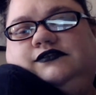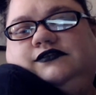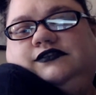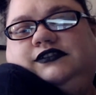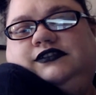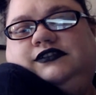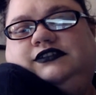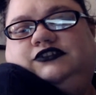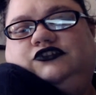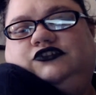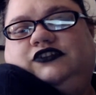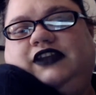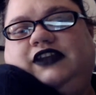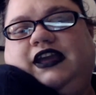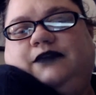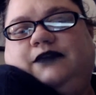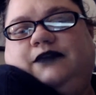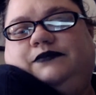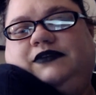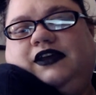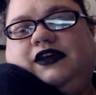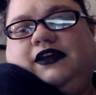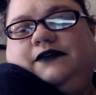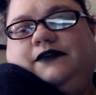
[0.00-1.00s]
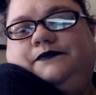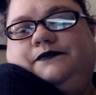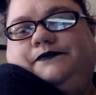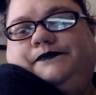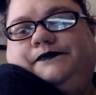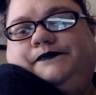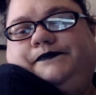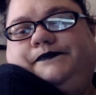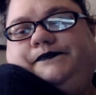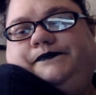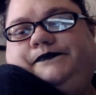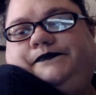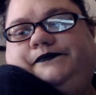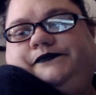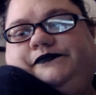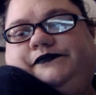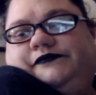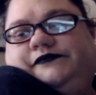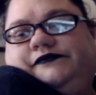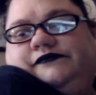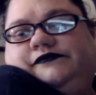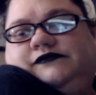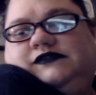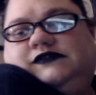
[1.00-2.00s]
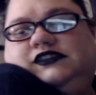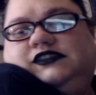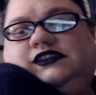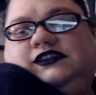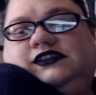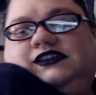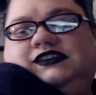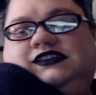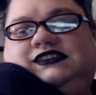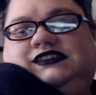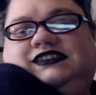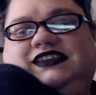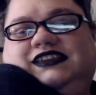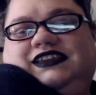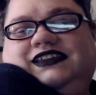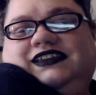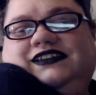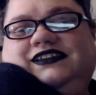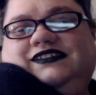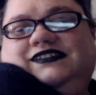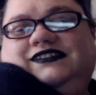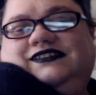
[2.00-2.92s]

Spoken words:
It's her nap time. Let's see.